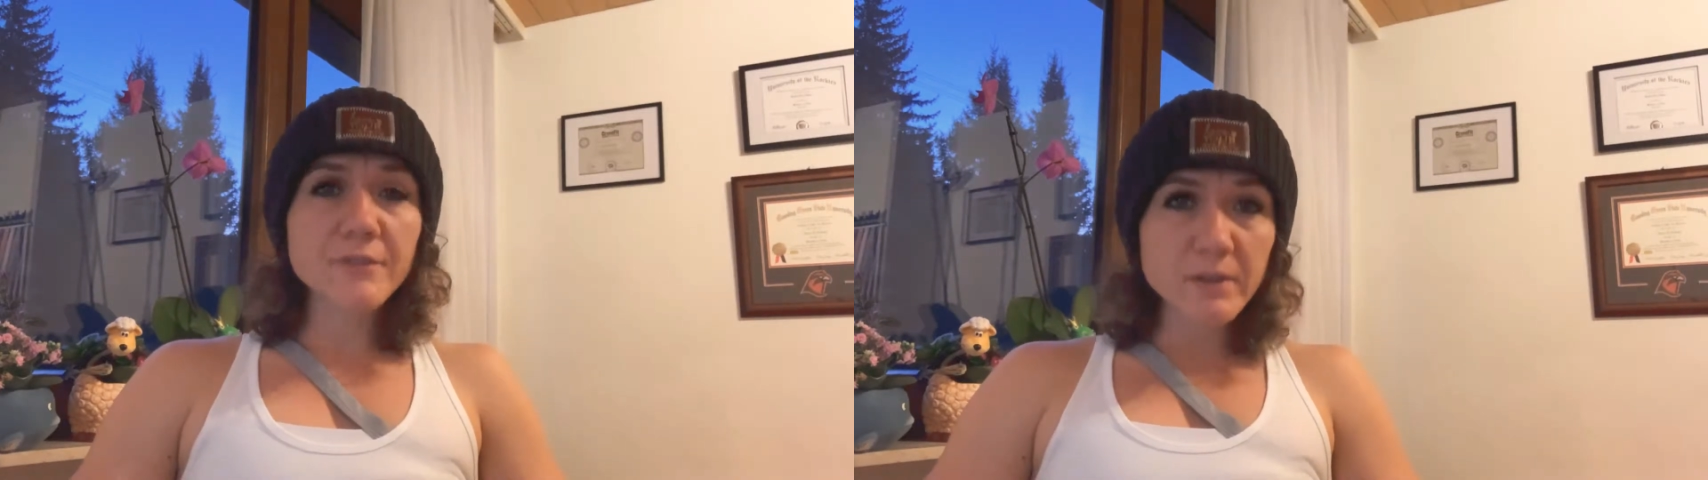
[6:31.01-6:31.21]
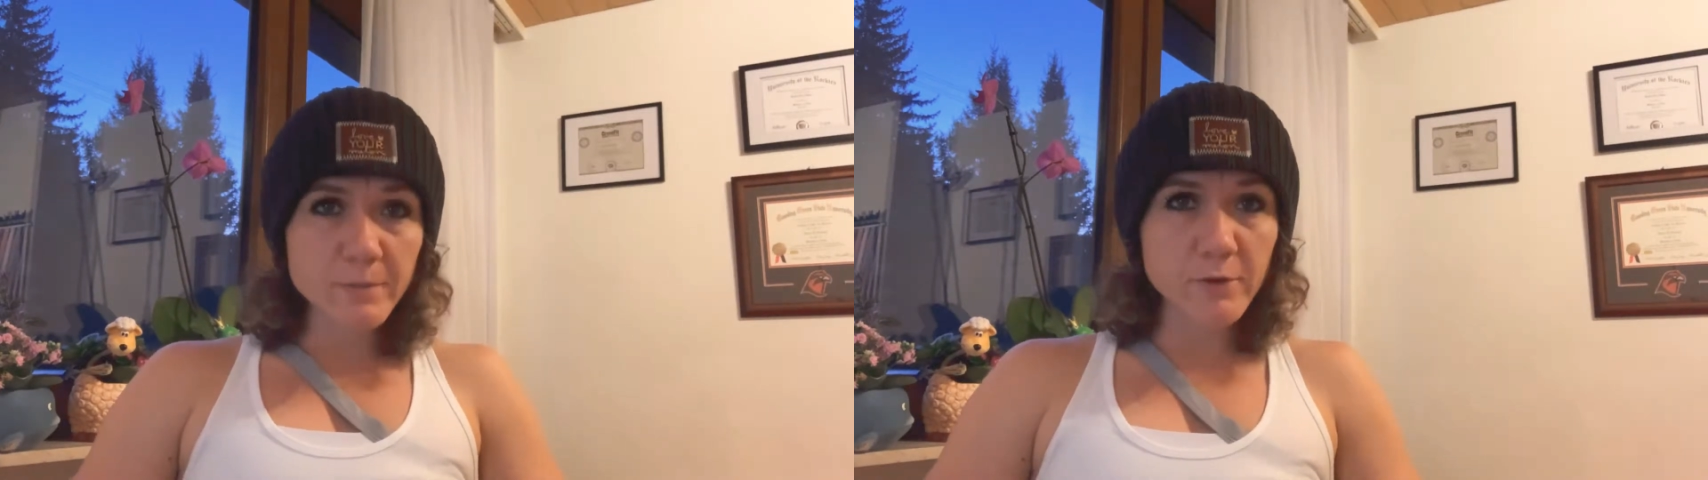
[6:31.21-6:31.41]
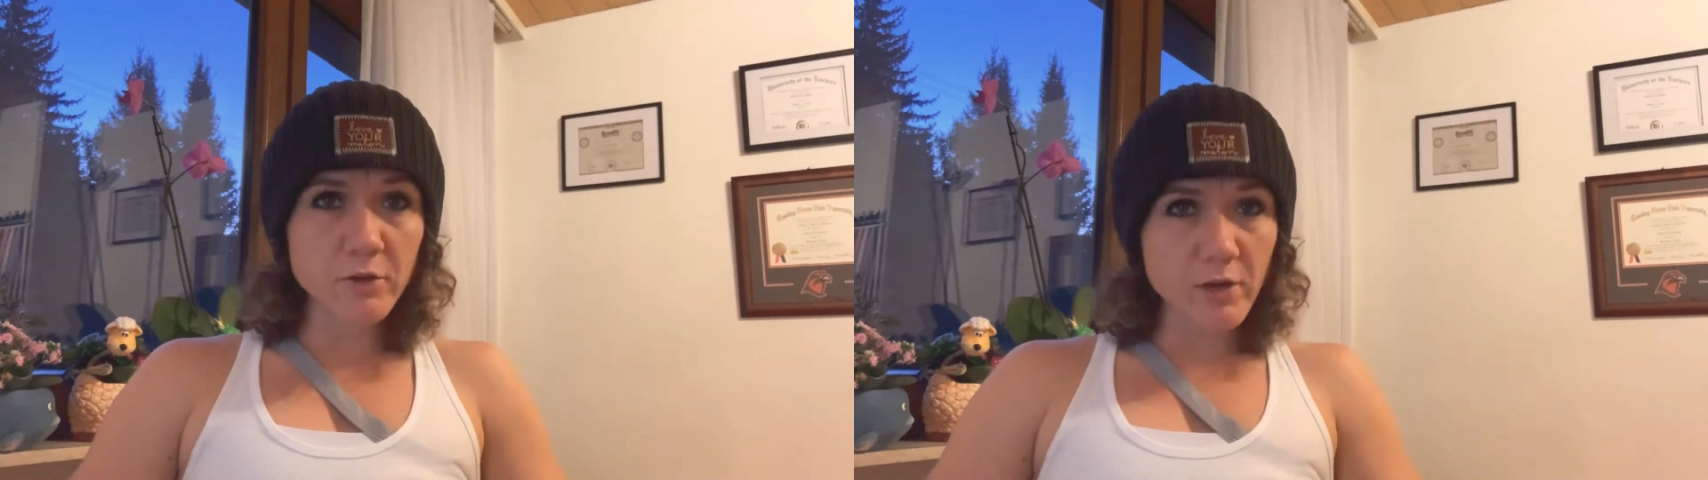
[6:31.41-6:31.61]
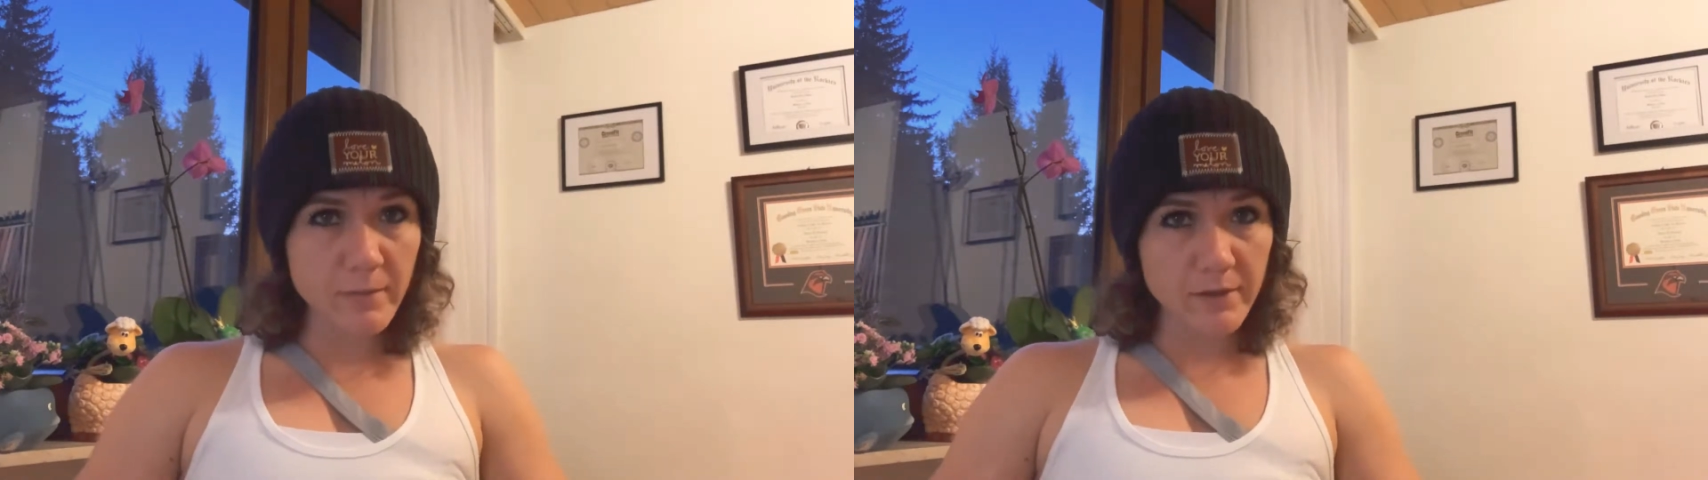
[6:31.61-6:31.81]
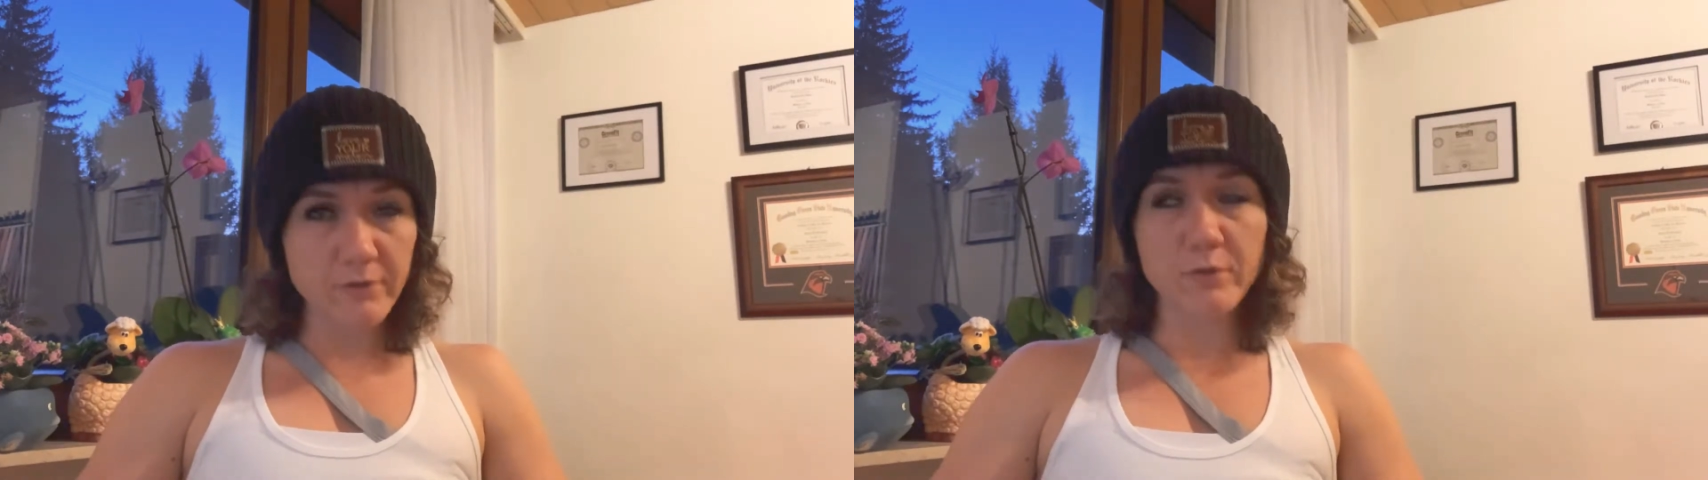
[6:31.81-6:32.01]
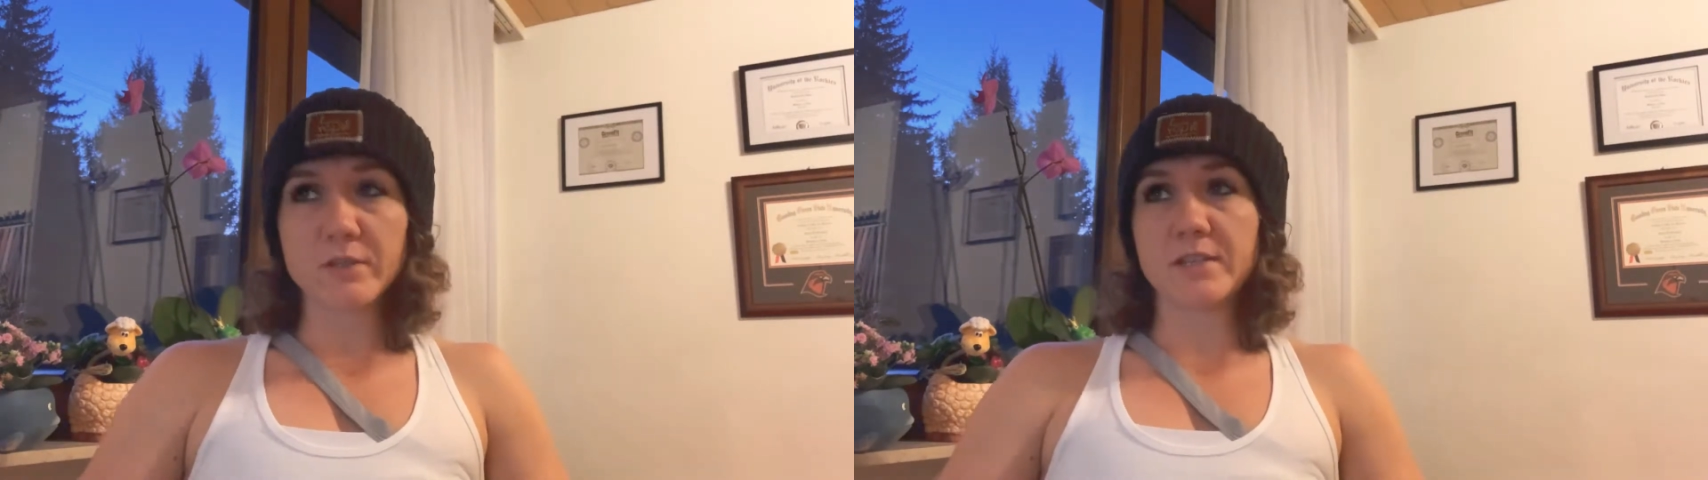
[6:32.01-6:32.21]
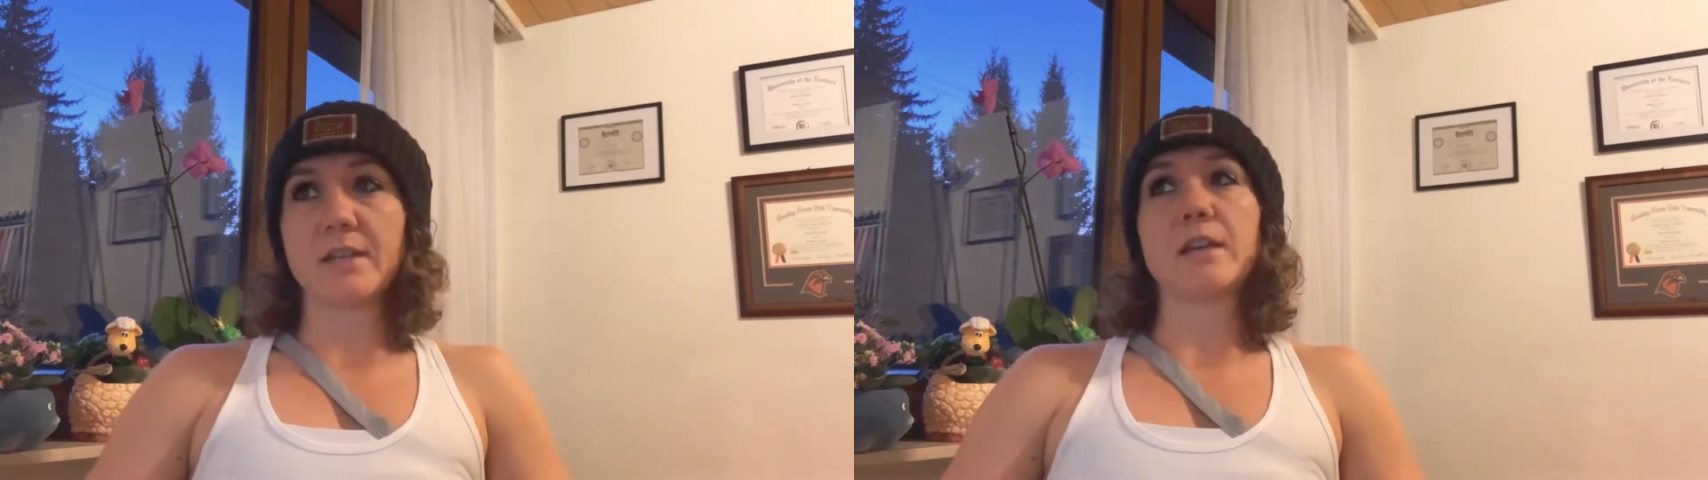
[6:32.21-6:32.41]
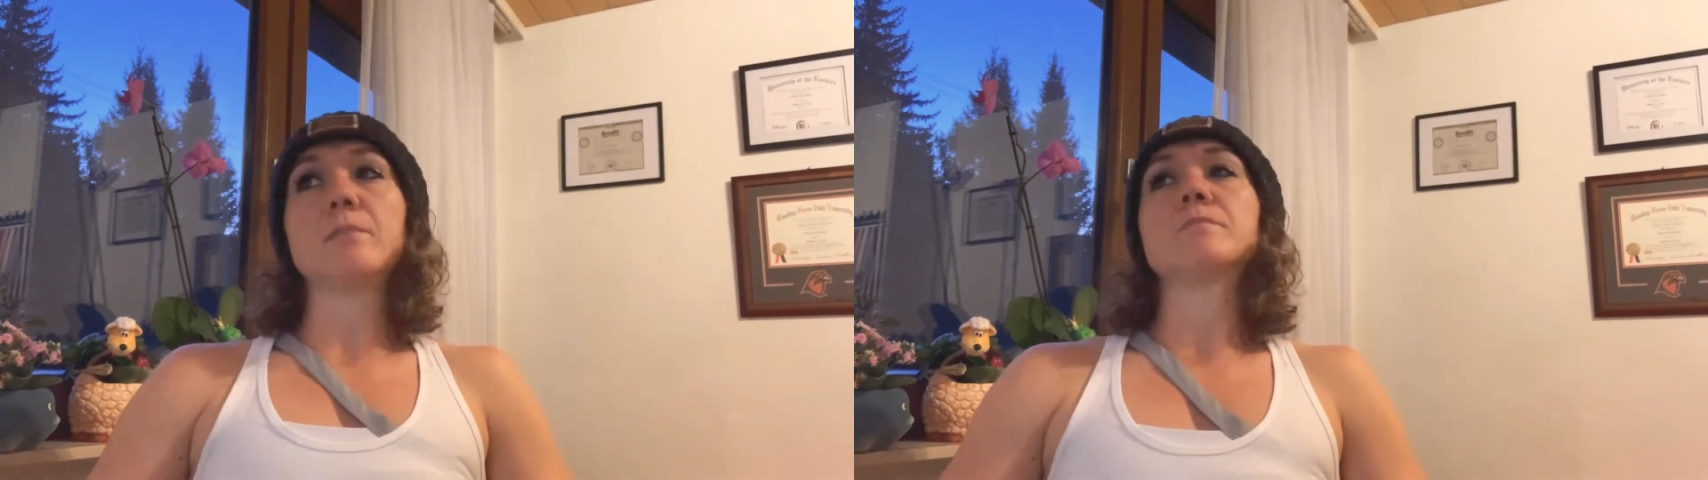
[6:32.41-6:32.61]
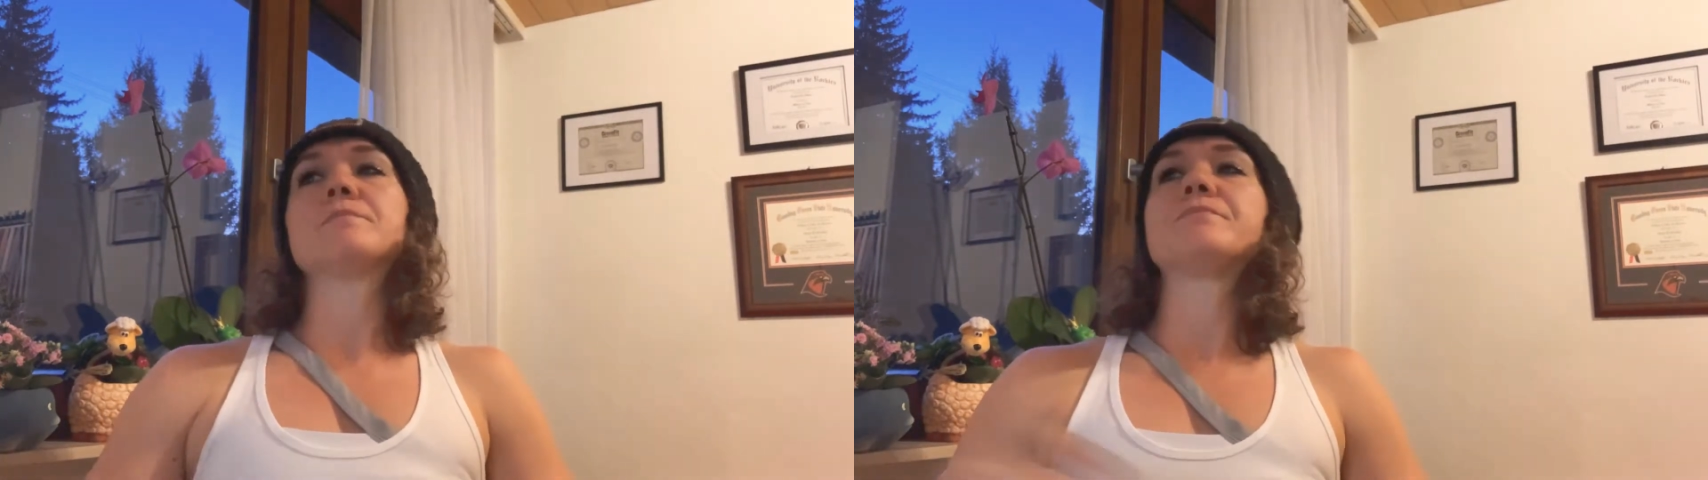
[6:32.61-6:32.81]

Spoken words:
Fit programming for today.